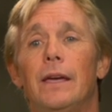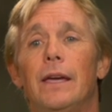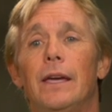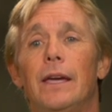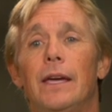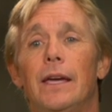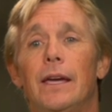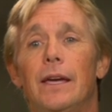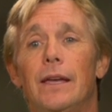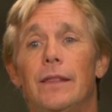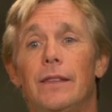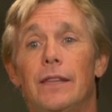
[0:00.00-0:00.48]

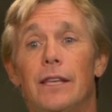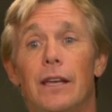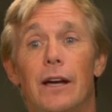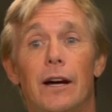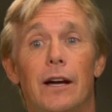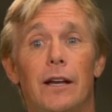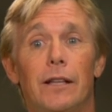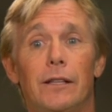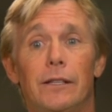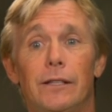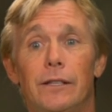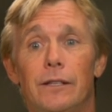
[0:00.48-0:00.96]
and the
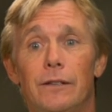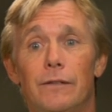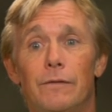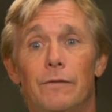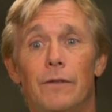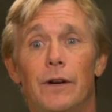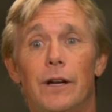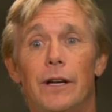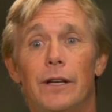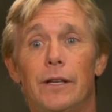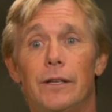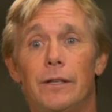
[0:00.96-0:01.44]
island
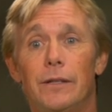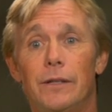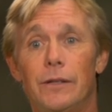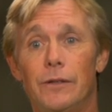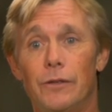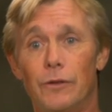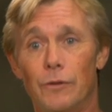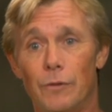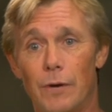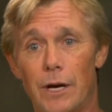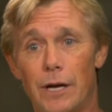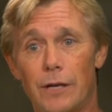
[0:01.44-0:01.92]
invited the
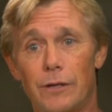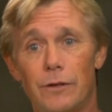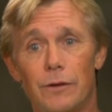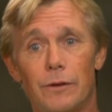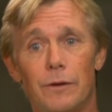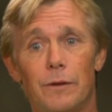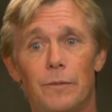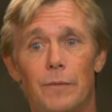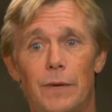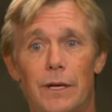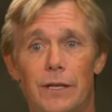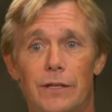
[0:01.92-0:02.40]

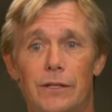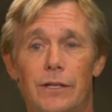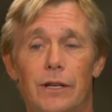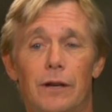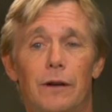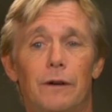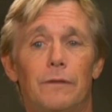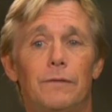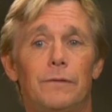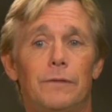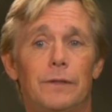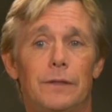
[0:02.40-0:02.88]
director and
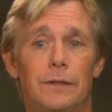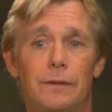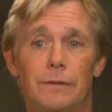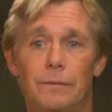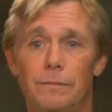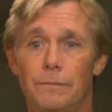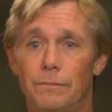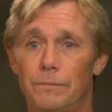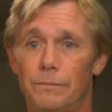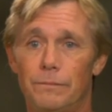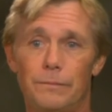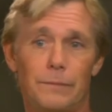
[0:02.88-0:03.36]
myself
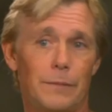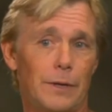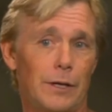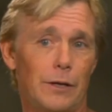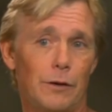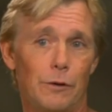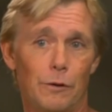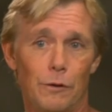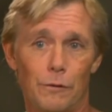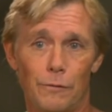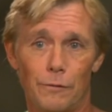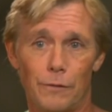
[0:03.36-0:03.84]
and my
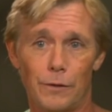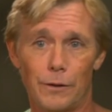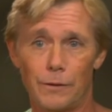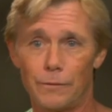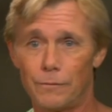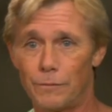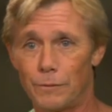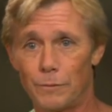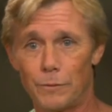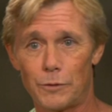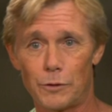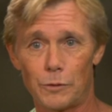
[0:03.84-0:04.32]

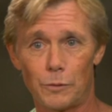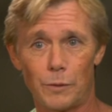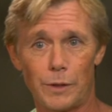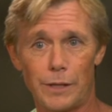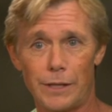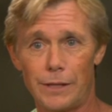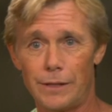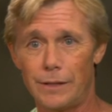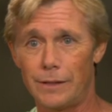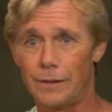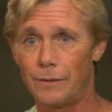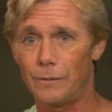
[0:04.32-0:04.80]
girlfriend from Sweden.